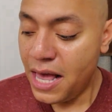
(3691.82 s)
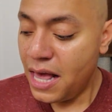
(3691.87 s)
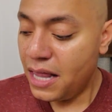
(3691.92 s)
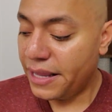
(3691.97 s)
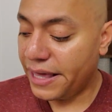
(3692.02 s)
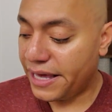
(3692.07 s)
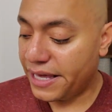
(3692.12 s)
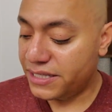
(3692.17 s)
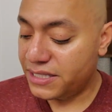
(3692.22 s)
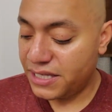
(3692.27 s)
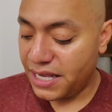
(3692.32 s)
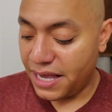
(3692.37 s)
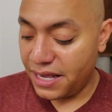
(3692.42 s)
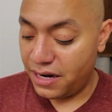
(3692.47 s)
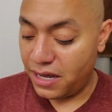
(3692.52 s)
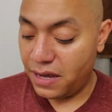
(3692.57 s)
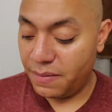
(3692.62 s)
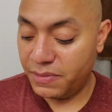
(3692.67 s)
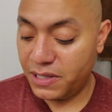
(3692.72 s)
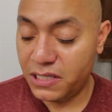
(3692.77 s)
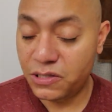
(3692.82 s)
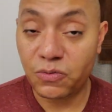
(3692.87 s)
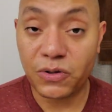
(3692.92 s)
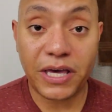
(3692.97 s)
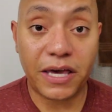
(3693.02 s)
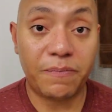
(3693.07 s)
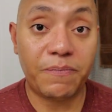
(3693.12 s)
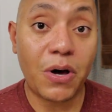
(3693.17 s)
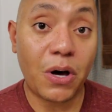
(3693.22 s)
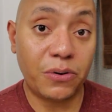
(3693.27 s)
Like I said, this will
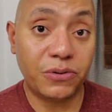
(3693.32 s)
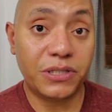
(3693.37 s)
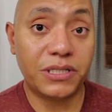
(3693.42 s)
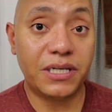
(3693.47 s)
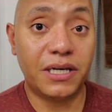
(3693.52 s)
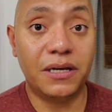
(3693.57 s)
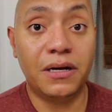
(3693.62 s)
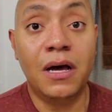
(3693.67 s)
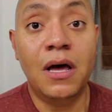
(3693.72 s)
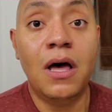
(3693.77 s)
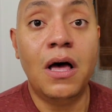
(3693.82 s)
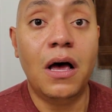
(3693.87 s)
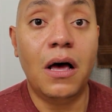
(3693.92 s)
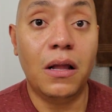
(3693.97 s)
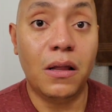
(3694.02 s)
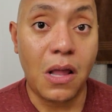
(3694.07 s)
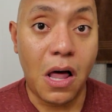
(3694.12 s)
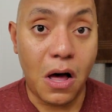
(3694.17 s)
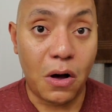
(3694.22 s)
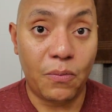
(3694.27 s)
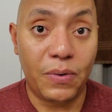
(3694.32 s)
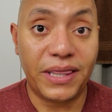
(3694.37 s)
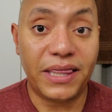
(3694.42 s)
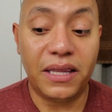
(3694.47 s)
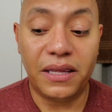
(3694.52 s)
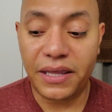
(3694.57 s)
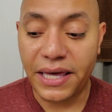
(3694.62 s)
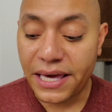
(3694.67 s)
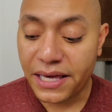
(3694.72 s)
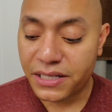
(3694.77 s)
get posted along with
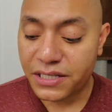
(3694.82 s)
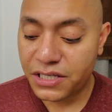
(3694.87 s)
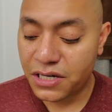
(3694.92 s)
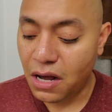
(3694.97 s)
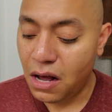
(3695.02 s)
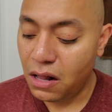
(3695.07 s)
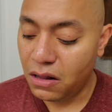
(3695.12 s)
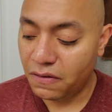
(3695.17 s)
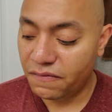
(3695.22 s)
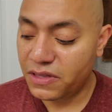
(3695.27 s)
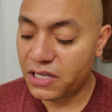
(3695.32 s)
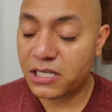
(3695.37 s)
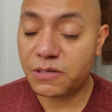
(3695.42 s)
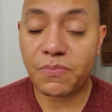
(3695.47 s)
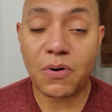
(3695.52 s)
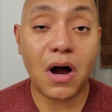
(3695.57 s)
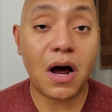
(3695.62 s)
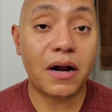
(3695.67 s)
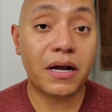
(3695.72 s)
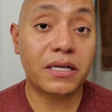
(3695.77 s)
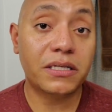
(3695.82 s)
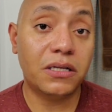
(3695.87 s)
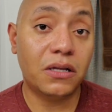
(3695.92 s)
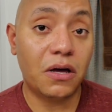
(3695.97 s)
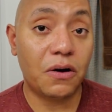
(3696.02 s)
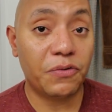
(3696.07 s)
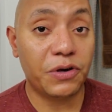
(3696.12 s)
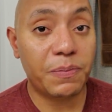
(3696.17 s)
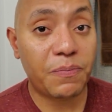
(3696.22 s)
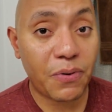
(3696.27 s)
links to all of these products,
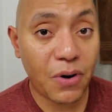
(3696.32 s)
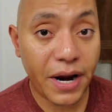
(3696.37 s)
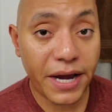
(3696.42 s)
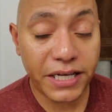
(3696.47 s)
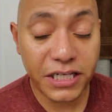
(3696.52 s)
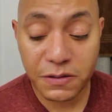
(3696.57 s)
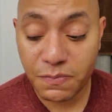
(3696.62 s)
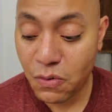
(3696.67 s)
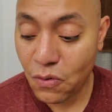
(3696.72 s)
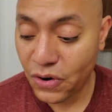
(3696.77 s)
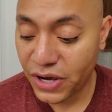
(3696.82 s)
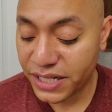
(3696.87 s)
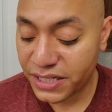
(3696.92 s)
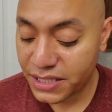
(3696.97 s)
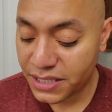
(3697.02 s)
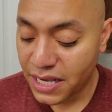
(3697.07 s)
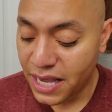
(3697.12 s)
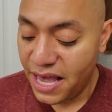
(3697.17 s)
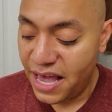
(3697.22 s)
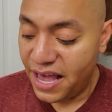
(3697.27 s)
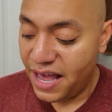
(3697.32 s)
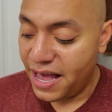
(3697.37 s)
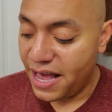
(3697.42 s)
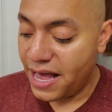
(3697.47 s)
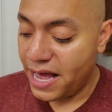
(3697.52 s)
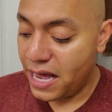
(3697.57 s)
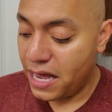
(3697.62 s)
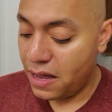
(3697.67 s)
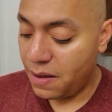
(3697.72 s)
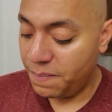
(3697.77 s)
along with price points.
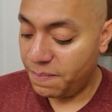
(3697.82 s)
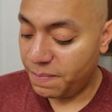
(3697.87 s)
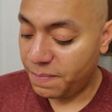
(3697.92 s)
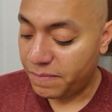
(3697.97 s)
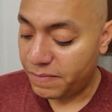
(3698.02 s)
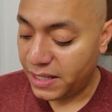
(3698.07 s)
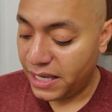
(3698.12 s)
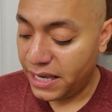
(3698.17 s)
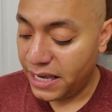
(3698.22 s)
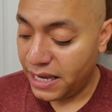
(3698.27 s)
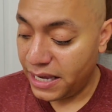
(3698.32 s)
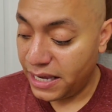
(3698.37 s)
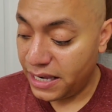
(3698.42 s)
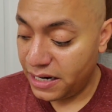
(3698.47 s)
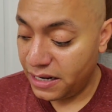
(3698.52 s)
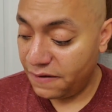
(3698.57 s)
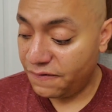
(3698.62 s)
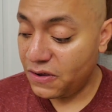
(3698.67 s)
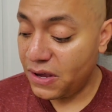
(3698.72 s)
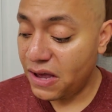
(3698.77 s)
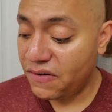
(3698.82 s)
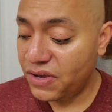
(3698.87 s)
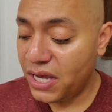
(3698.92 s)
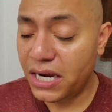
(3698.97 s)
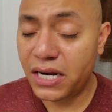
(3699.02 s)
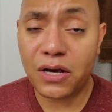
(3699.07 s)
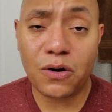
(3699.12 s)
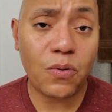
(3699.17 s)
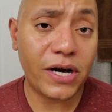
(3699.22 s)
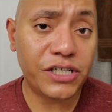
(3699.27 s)
And if you have
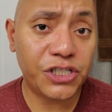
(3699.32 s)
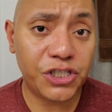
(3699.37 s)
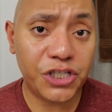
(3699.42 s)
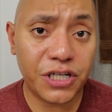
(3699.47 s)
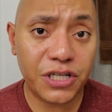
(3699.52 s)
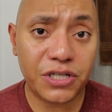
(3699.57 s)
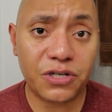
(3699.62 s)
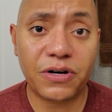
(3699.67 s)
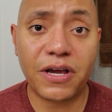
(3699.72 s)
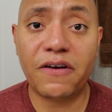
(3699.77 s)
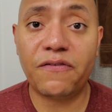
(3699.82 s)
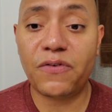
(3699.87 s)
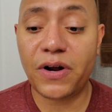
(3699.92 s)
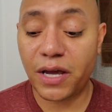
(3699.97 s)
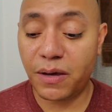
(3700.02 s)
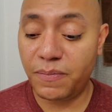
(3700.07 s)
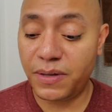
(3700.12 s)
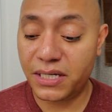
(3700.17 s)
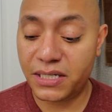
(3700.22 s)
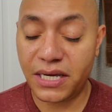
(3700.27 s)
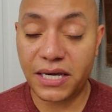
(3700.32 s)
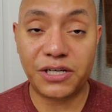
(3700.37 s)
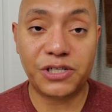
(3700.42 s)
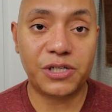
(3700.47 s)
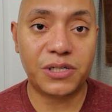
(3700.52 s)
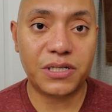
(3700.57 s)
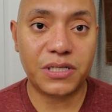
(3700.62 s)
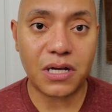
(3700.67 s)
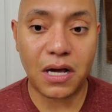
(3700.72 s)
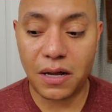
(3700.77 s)
any questions or you have
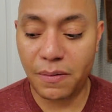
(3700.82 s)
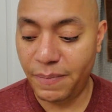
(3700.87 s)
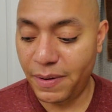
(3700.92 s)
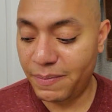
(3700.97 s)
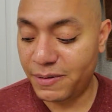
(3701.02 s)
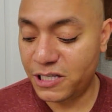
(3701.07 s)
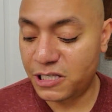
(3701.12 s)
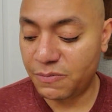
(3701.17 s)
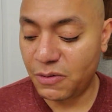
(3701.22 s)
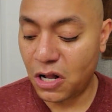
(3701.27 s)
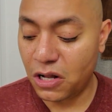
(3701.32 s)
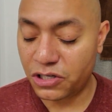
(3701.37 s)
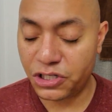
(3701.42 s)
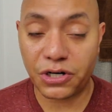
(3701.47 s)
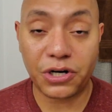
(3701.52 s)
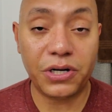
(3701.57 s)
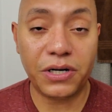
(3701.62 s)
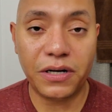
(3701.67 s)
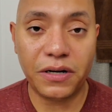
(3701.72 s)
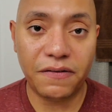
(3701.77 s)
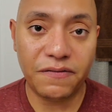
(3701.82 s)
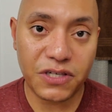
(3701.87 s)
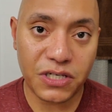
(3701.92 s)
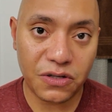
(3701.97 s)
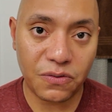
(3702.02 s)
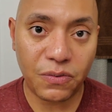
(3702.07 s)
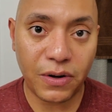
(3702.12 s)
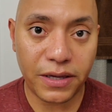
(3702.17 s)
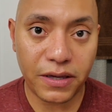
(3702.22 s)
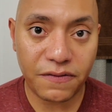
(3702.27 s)
recommendations on maybe some alternatives
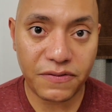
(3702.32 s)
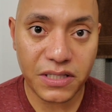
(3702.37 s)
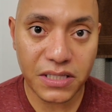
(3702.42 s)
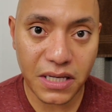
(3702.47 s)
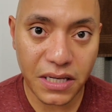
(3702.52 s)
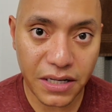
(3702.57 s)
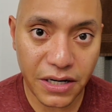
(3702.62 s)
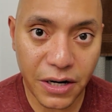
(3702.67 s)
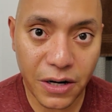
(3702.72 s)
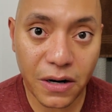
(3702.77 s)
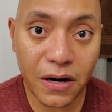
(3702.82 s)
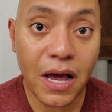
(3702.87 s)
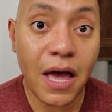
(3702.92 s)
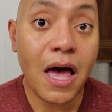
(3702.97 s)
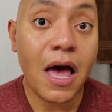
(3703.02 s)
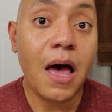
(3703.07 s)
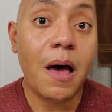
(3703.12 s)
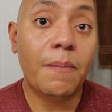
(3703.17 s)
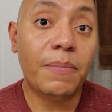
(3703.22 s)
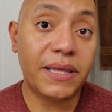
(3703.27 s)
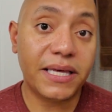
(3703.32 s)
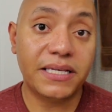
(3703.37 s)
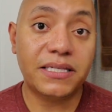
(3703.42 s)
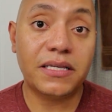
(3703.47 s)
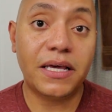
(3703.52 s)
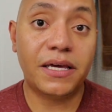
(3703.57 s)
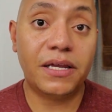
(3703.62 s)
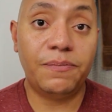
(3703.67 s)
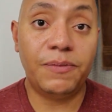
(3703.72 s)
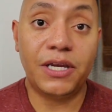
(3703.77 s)
to what you've seen here, please
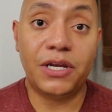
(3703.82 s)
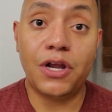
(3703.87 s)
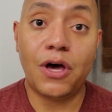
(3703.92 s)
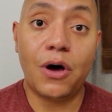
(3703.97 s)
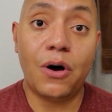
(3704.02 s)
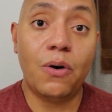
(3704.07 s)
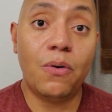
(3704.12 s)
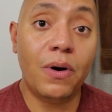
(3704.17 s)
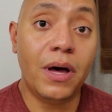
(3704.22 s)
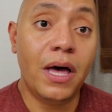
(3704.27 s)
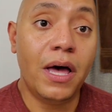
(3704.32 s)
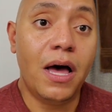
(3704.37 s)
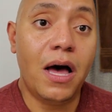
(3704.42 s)
let me know.